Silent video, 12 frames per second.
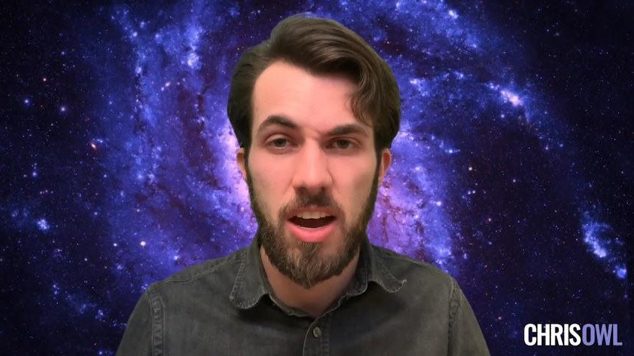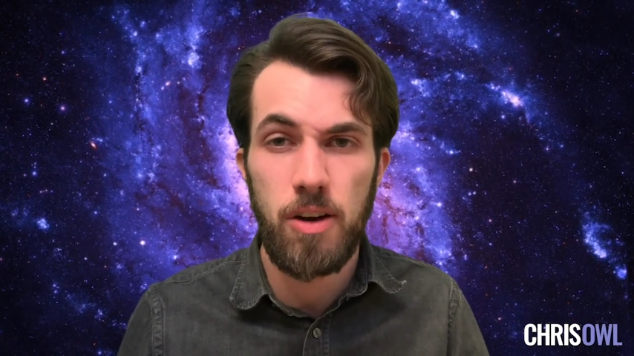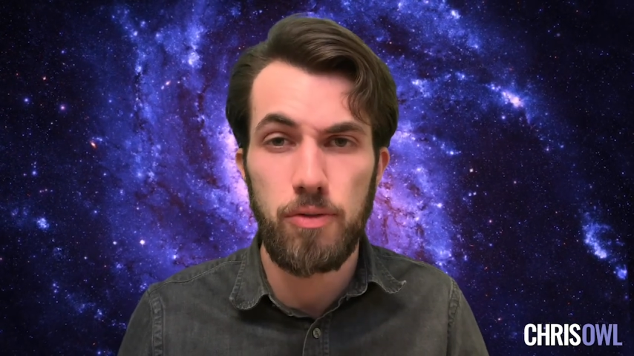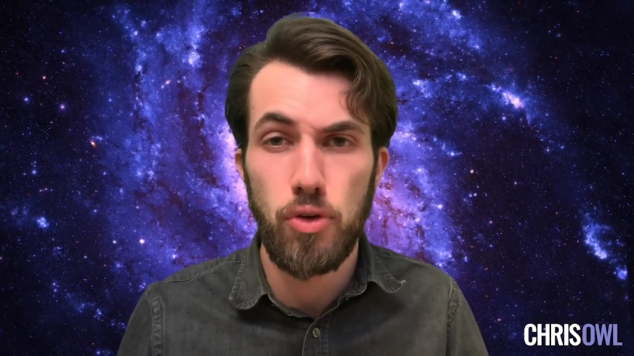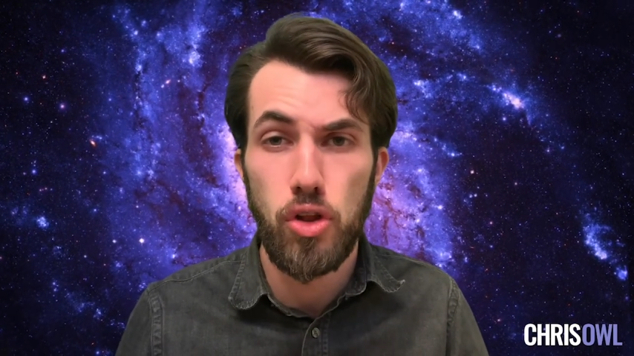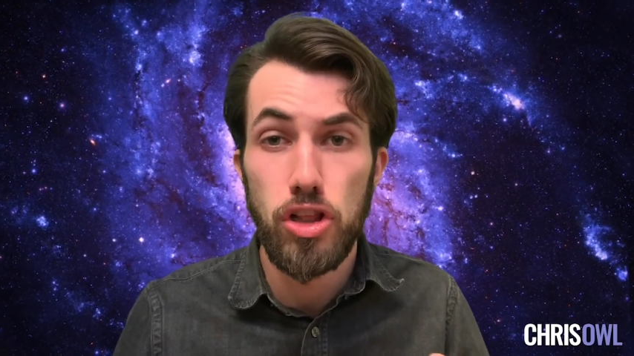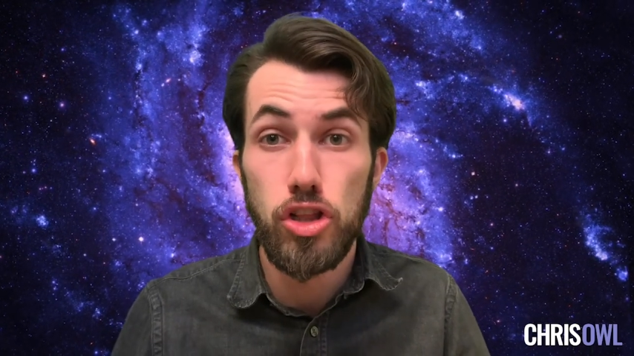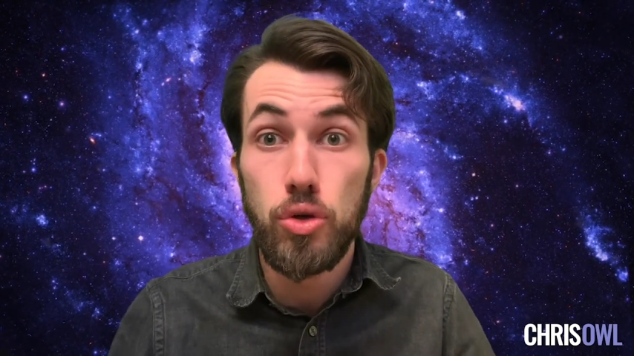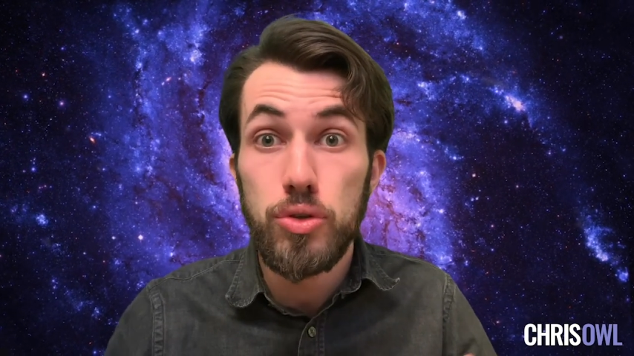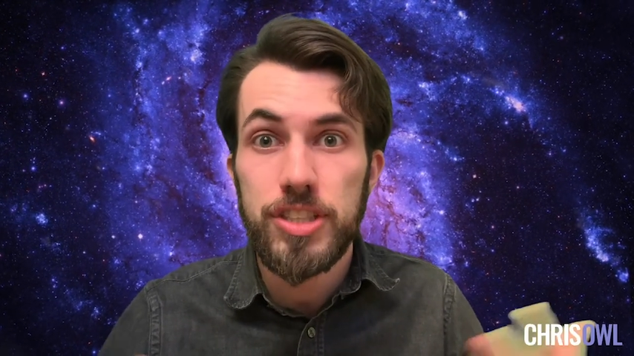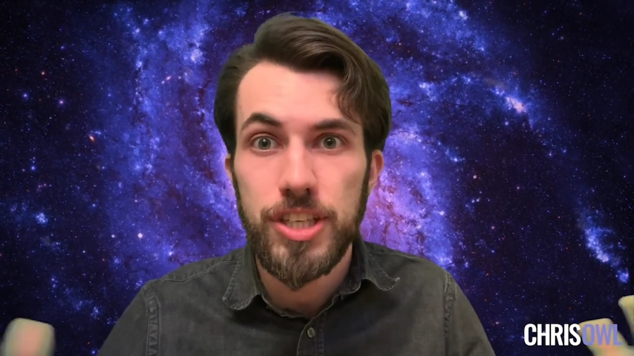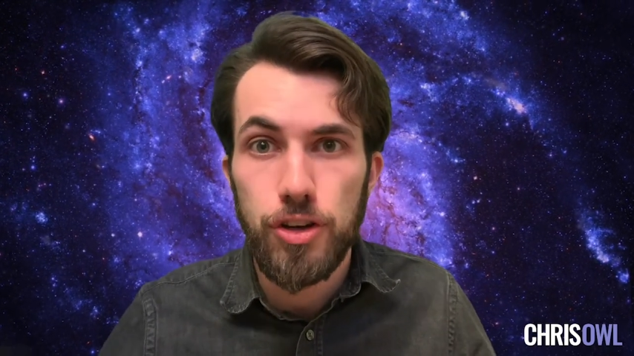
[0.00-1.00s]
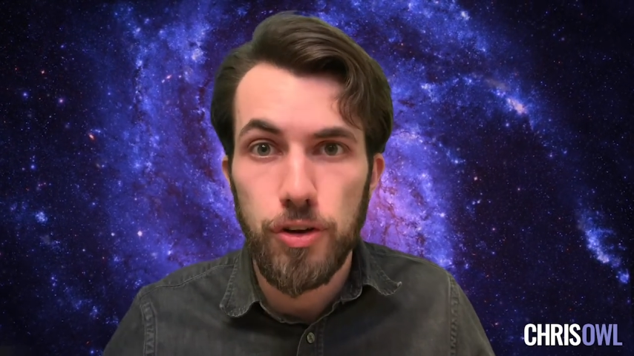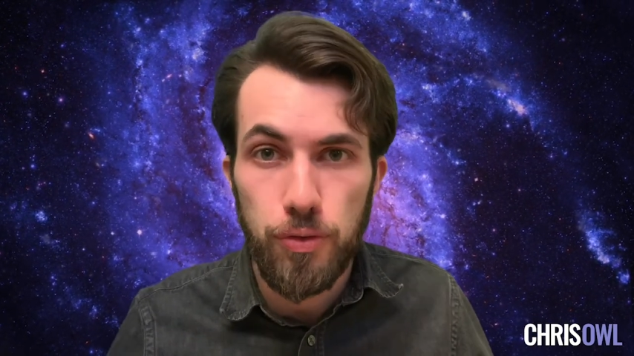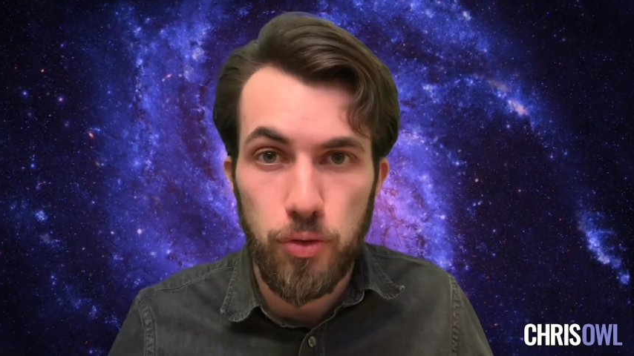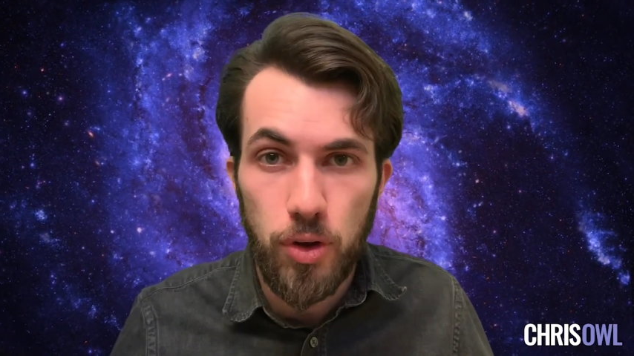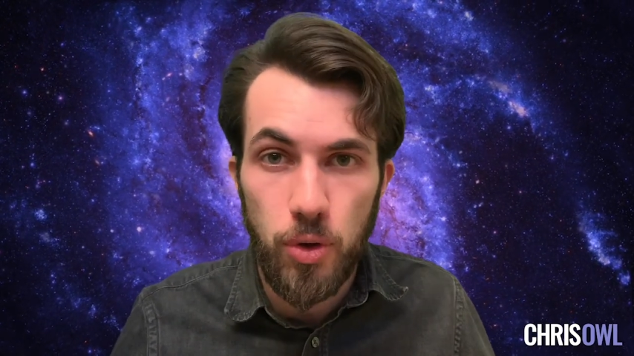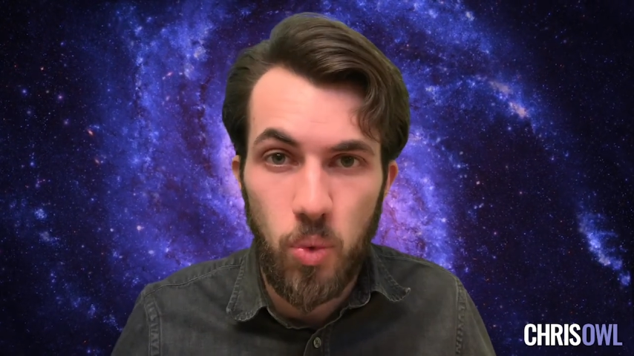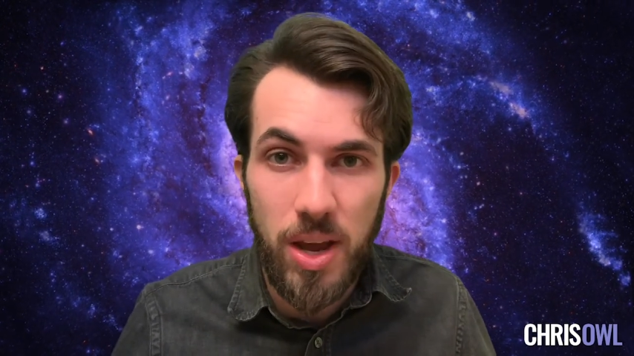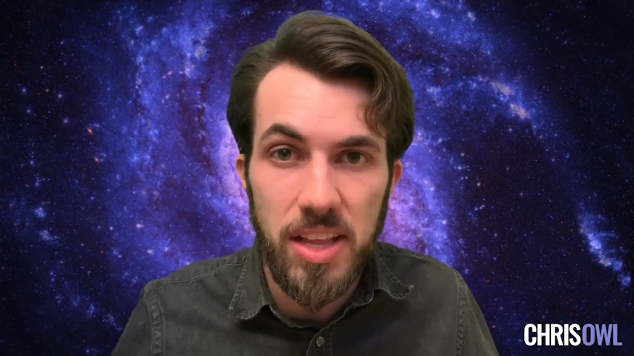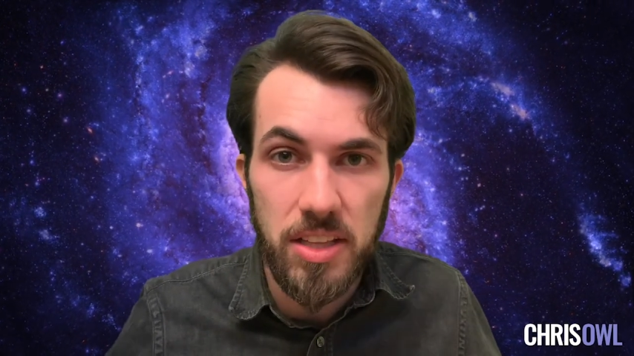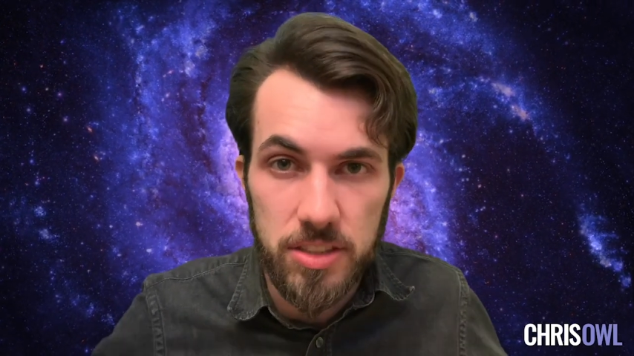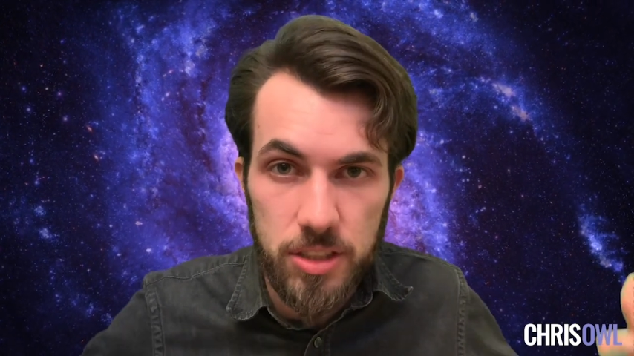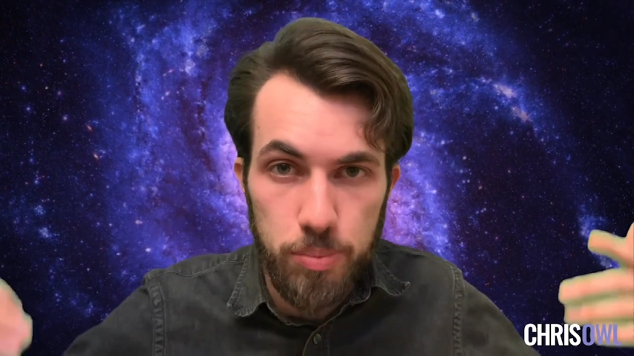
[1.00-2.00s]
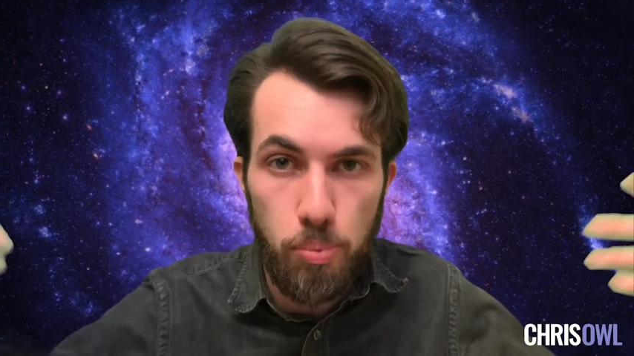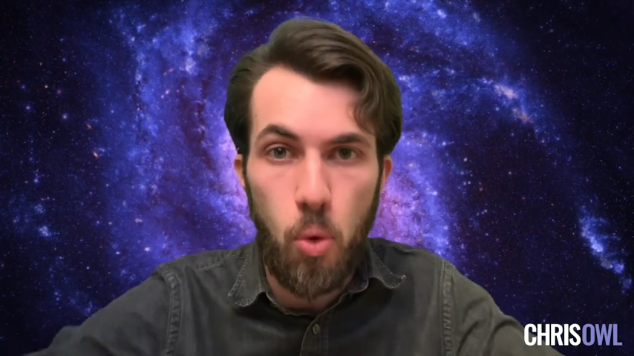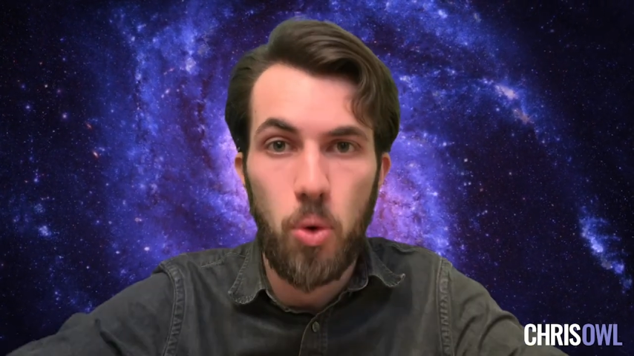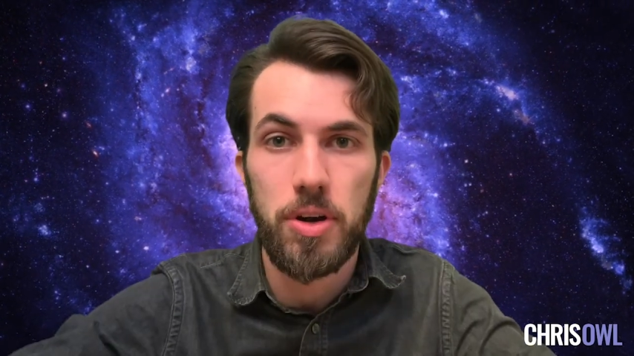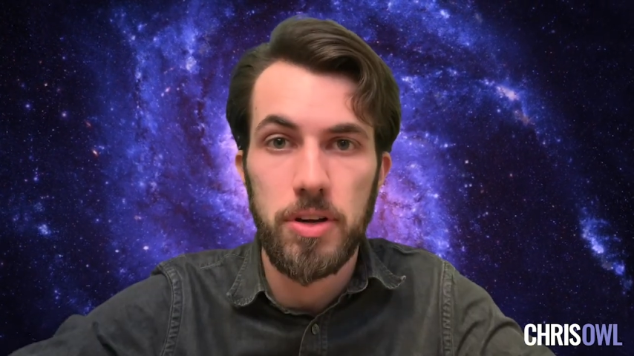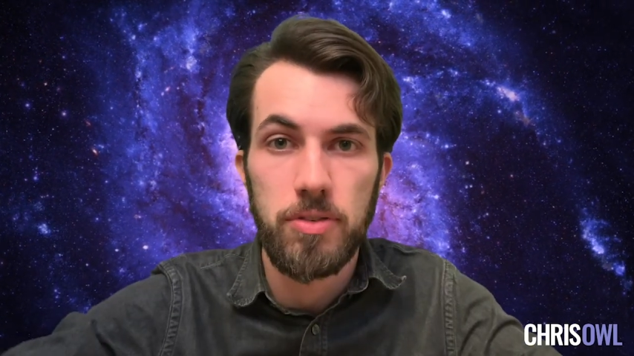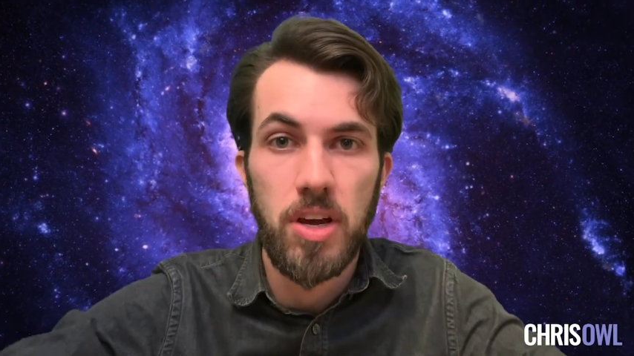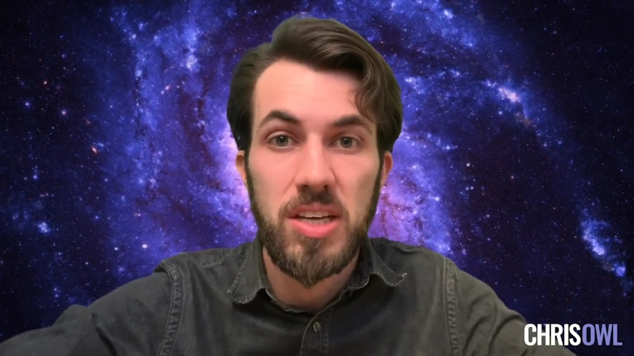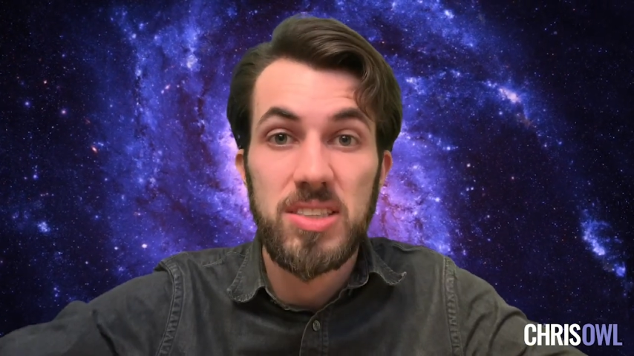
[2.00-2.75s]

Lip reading: of losing your free will in support of